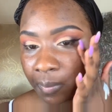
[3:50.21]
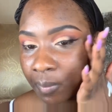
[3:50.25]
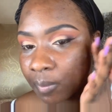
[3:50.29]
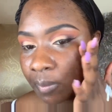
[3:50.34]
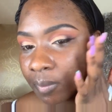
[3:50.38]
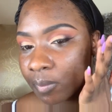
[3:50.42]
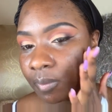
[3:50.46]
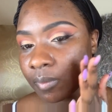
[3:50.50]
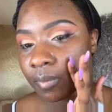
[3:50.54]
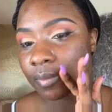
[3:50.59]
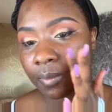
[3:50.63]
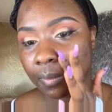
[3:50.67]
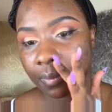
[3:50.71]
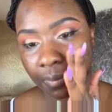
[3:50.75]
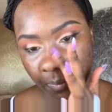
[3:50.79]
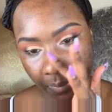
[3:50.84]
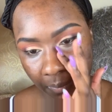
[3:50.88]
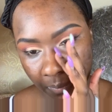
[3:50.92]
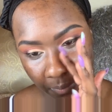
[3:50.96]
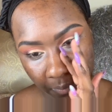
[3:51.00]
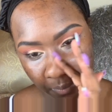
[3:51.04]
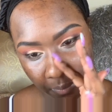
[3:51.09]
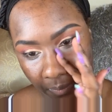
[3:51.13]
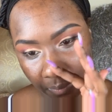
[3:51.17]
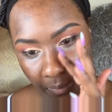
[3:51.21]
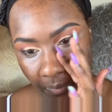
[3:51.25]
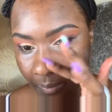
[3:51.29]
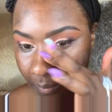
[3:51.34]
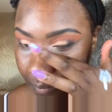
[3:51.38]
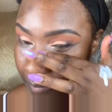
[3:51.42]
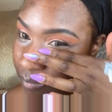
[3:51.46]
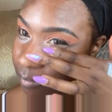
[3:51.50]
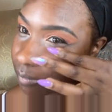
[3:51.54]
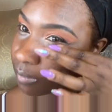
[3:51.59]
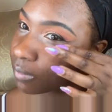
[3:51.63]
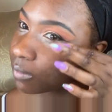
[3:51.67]
I'm going to use
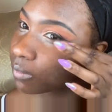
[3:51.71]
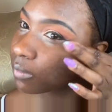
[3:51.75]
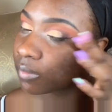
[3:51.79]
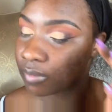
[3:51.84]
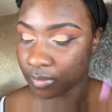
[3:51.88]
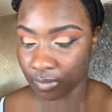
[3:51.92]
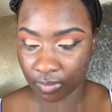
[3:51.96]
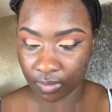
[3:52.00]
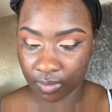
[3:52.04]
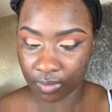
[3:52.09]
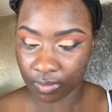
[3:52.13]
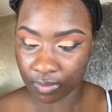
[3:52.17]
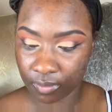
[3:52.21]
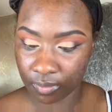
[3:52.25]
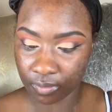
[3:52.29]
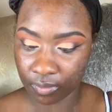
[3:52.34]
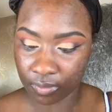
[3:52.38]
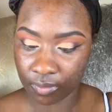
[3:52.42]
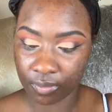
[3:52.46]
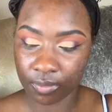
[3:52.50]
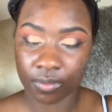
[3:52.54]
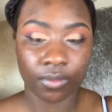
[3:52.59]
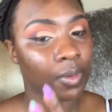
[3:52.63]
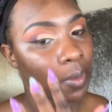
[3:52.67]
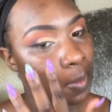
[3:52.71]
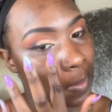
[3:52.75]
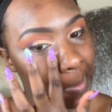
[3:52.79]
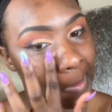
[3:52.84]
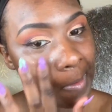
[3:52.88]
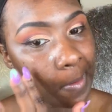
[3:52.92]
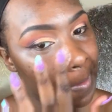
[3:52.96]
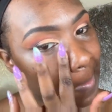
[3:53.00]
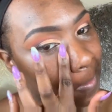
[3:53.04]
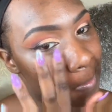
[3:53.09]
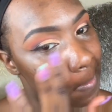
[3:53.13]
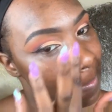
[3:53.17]
this to
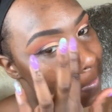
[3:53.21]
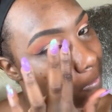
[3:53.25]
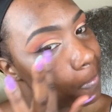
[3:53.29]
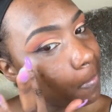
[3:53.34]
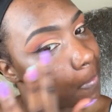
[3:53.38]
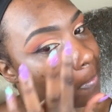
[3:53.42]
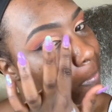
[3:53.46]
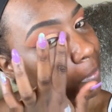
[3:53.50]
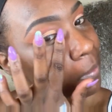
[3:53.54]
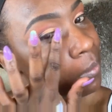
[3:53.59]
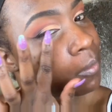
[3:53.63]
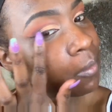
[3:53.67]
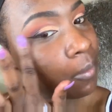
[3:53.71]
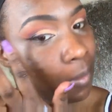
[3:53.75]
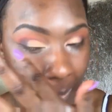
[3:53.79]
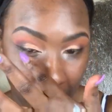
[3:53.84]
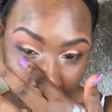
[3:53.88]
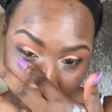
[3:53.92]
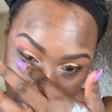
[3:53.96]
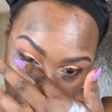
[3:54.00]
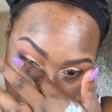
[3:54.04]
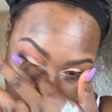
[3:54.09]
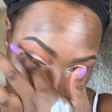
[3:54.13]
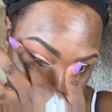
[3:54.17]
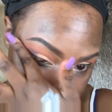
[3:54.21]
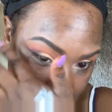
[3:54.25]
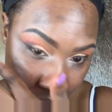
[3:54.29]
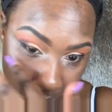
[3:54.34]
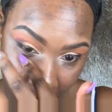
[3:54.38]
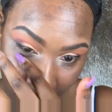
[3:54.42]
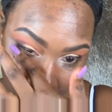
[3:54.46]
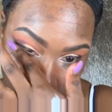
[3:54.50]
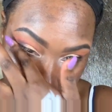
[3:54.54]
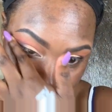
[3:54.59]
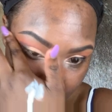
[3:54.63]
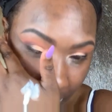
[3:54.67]
prime my face, and I love this
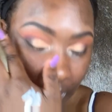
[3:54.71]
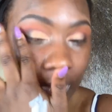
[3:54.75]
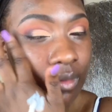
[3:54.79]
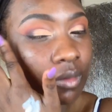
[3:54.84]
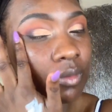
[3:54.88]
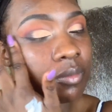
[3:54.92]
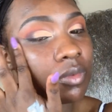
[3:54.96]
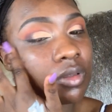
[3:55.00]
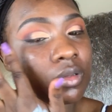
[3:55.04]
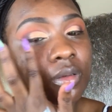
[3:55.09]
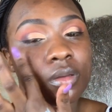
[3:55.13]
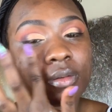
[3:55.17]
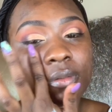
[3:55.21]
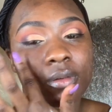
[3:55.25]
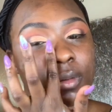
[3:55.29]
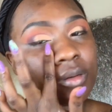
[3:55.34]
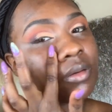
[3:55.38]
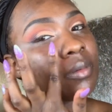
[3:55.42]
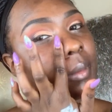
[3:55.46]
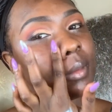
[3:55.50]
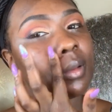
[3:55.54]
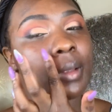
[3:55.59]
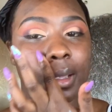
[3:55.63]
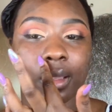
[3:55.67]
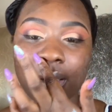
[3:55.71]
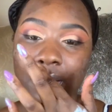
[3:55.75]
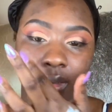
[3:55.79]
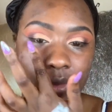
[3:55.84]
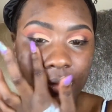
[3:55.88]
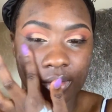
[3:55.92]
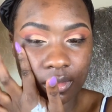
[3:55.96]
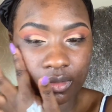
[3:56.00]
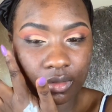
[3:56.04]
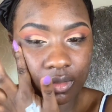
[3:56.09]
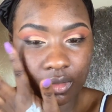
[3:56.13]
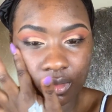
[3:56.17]
primer because I'm super
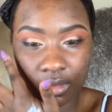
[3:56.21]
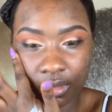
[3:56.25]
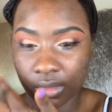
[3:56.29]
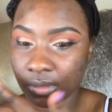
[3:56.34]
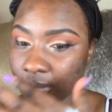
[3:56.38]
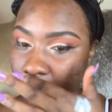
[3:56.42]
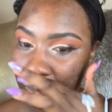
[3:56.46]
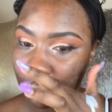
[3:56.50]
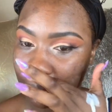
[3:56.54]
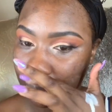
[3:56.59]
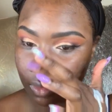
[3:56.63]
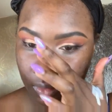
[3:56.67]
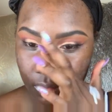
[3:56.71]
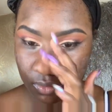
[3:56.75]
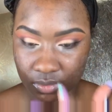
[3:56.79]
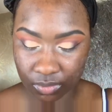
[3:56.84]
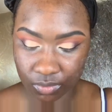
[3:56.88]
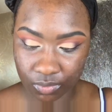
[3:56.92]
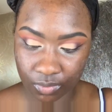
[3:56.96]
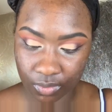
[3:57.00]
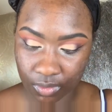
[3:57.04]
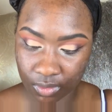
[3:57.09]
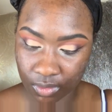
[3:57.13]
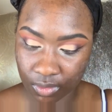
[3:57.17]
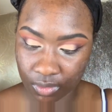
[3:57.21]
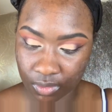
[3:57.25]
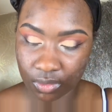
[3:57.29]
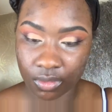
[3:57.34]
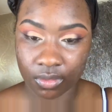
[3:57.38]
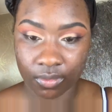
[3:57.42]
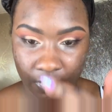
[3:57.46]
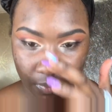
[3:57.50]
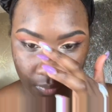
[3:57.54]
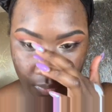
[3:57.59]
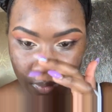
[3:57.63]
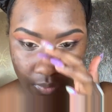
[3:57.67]
oily, and if you are oily you
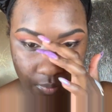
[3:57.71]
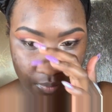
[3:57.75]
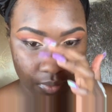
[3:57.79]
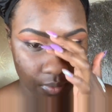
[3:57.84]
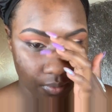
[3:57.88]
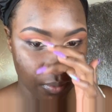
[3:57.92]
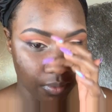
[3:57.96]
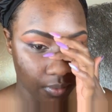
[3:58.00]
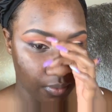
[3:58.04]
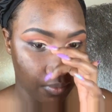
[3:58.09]
should too.